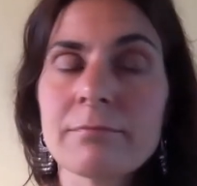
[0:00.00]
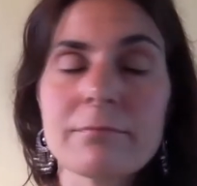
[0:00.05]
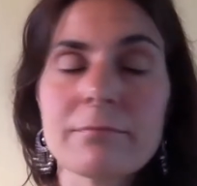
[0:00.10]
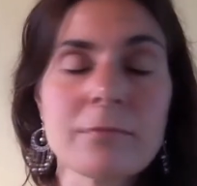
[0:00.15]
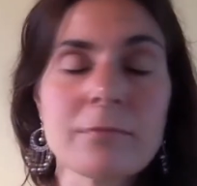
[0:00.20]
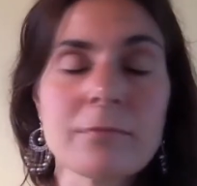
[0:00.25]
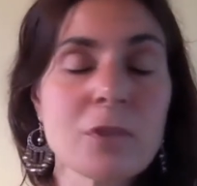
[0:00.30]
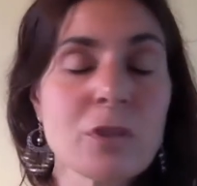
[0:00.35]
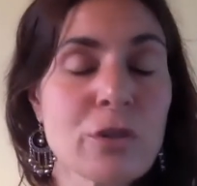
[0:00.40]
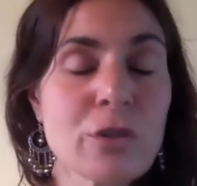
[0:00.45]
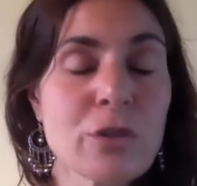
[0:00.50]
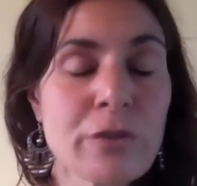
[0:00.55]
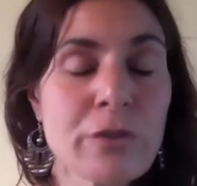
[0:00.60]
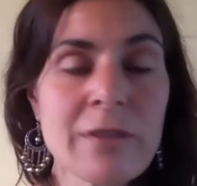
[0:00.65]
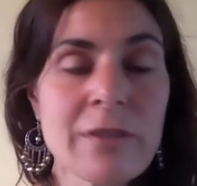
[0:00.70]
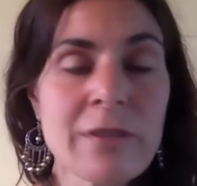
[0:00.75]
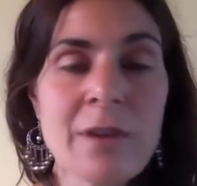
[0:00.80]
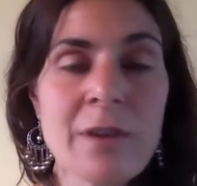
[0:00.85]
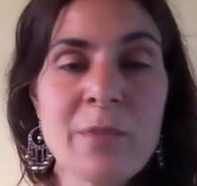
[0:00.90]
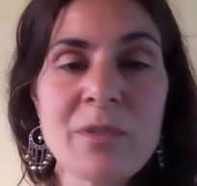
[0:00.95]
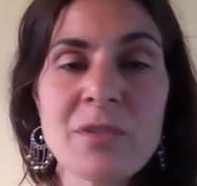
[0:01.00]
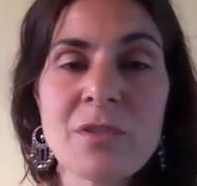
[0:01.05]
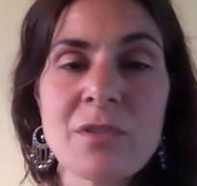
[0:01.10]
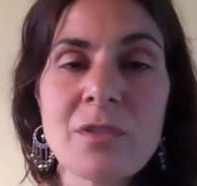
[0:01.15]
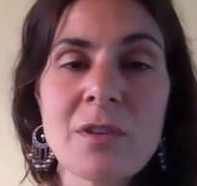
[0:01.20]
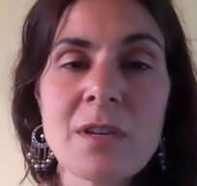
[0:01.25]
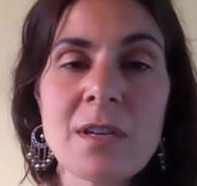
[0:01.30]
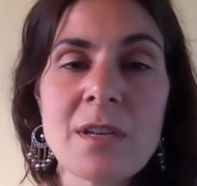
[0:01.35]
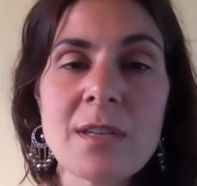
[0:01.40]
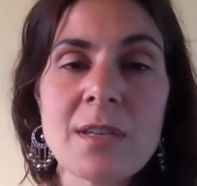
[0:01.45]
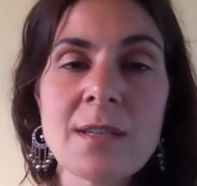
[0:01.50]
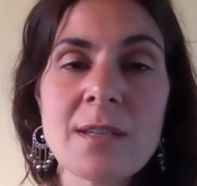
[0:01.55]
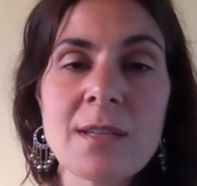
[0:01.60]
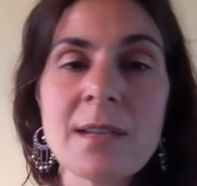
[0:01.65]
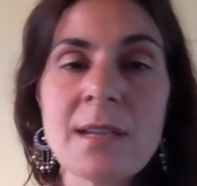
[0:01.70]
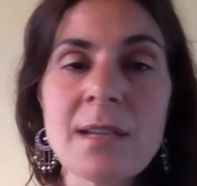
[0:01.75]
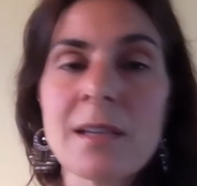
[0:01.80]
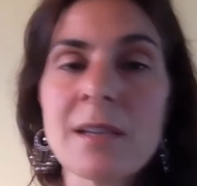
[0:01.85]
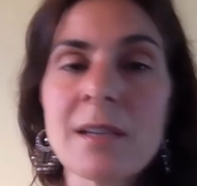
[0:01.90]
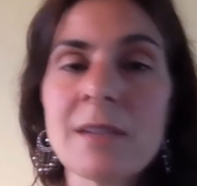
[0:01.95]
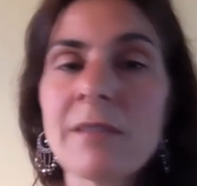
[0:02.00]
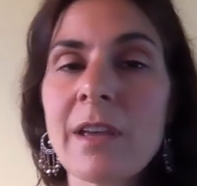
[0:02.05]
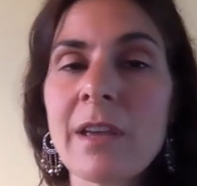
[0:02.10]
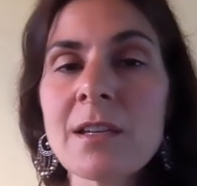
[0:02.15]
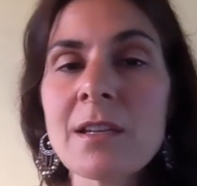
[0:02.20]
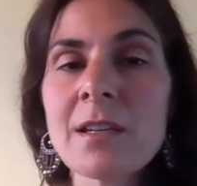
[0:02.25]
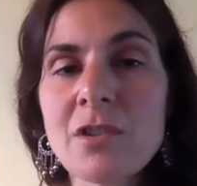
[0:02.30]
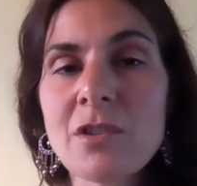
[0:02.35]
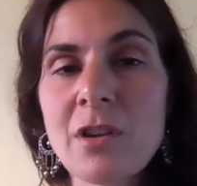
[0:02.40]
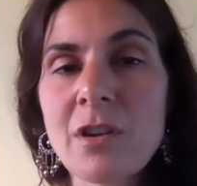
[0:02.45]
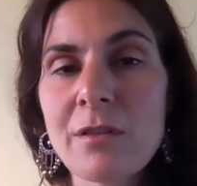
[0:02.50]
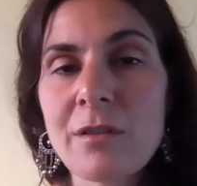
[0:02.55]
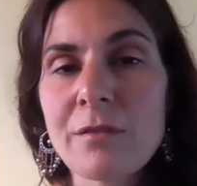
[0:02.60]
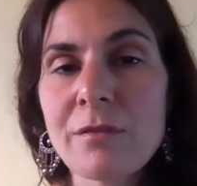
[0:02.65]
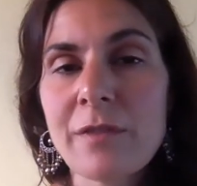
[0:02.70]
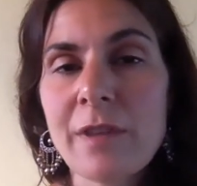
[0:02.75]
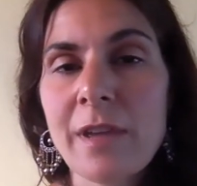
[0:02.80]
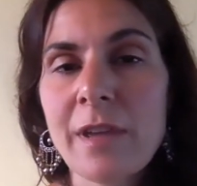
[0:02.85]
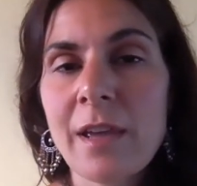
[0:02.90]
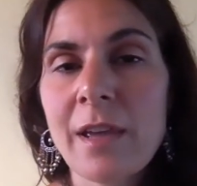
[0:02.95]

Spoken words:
lucrative opportunities to take advantage of.